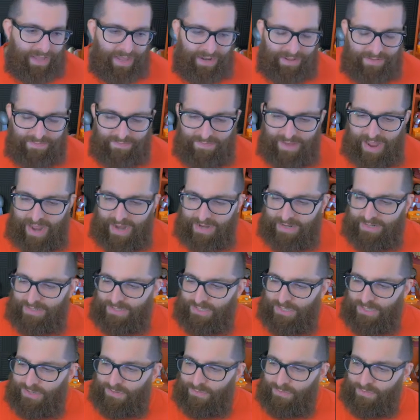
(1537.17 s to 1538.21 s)
that
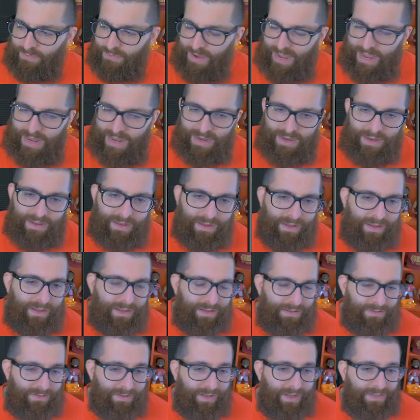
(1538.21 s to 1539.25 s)
advantage to win.
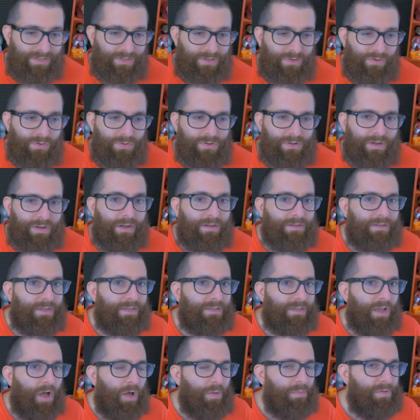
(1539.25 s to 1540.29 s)
So lots of cool
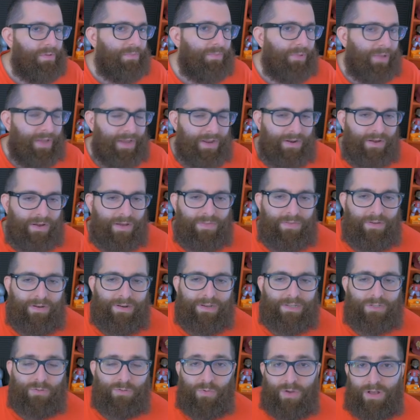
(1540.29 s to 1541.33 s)
contests I'll be playing on there
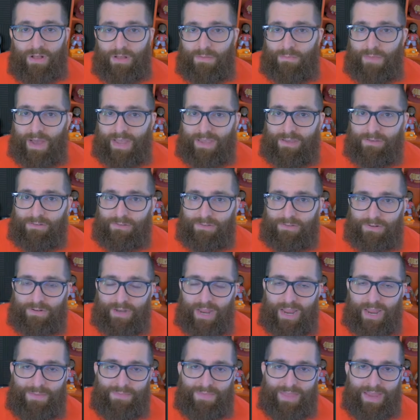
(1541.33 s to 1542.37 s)
as well. My
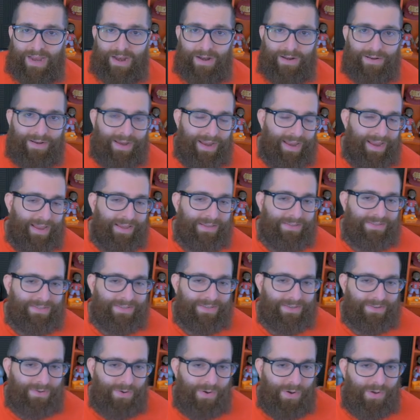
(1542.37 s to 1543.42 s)
username there
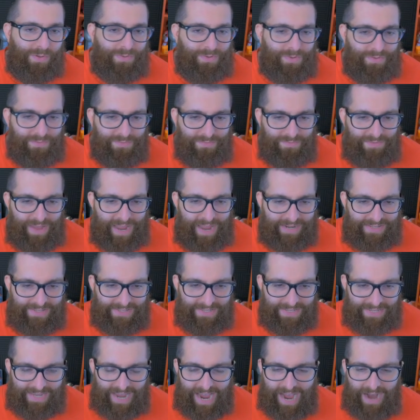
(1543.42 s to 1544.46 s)
is called
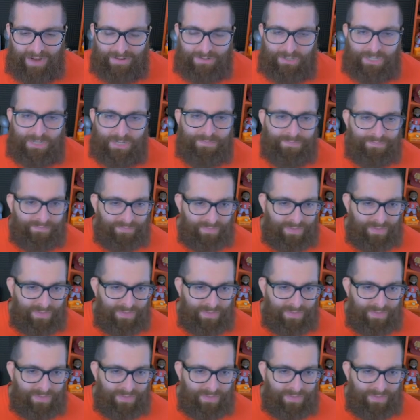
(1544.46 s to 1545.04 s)
Fantasy Couch.